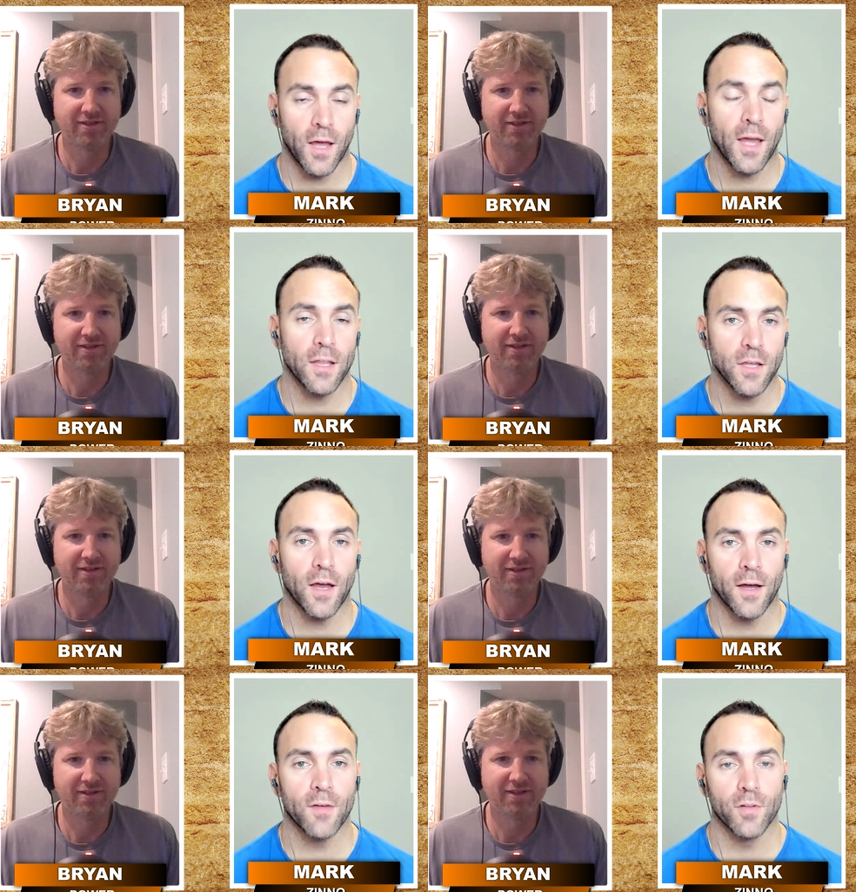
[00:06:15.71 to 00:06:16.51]
Speaker 1: to add? Yeah,
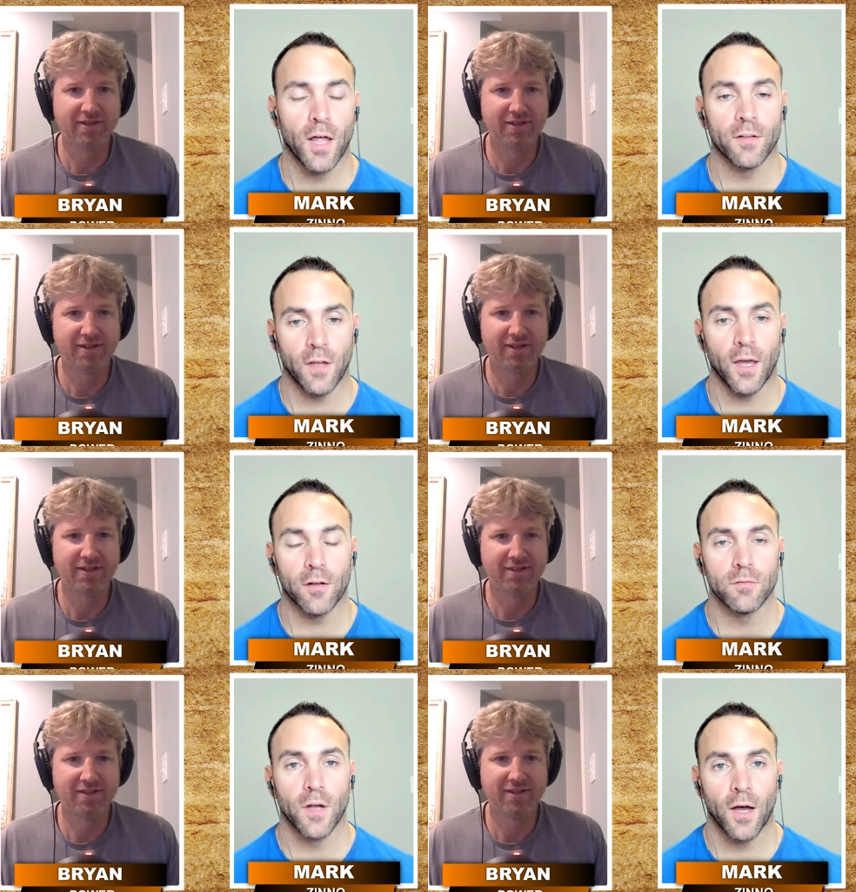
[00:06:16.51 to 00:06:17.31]
I have a lot to
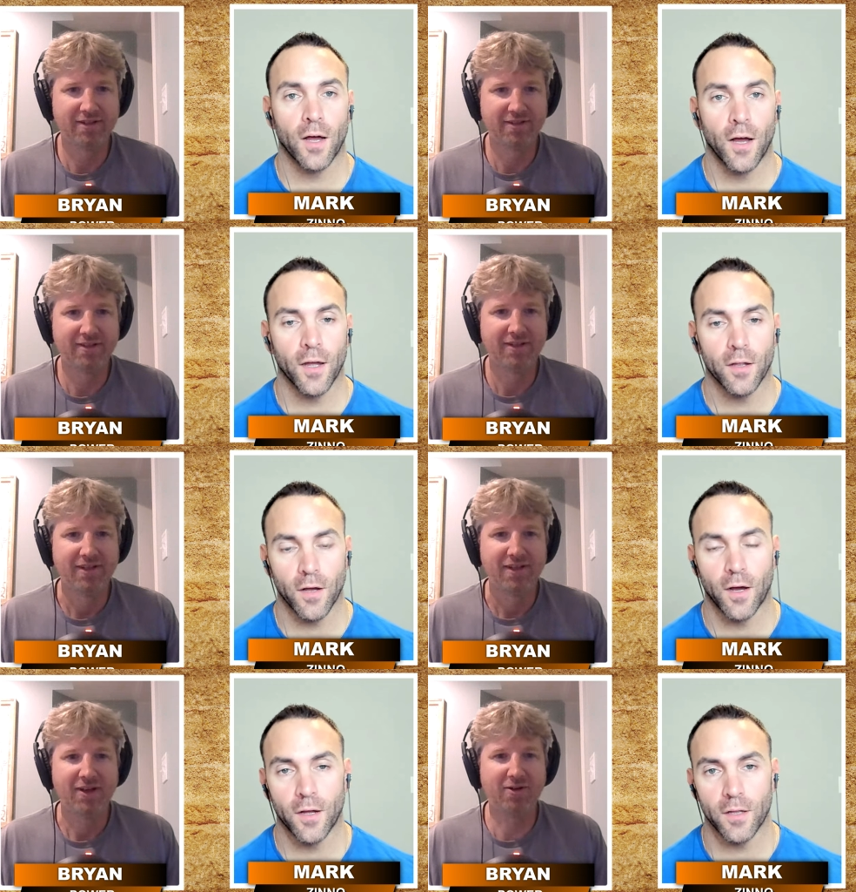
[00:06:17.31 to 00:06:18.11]
add.
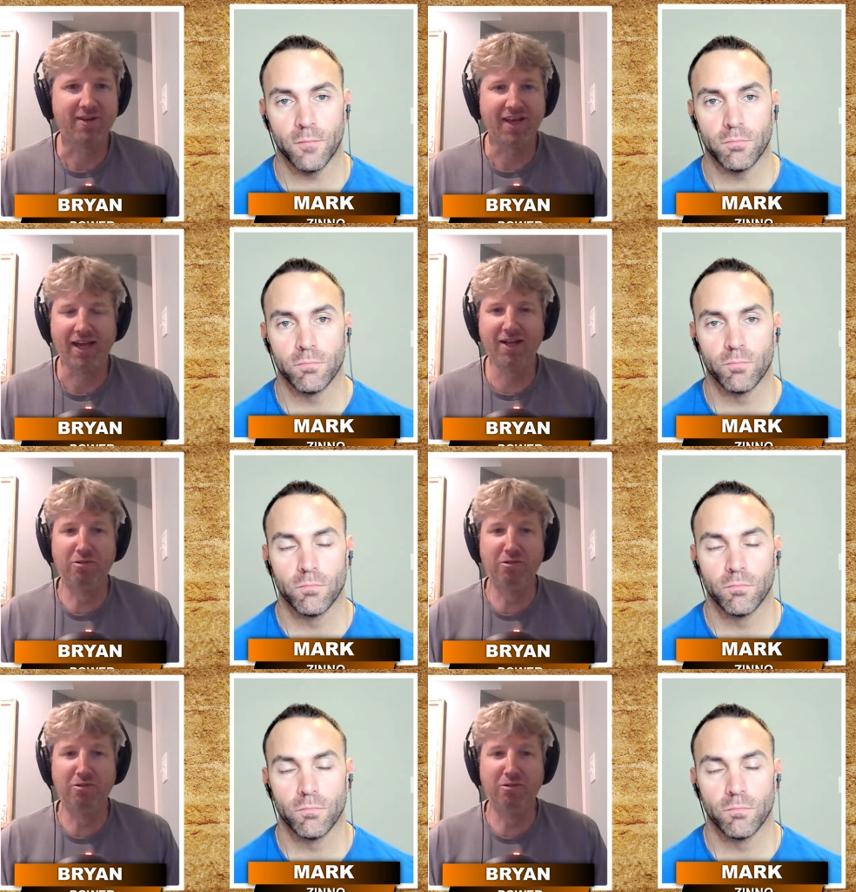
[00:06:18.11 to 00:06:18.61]
Okay.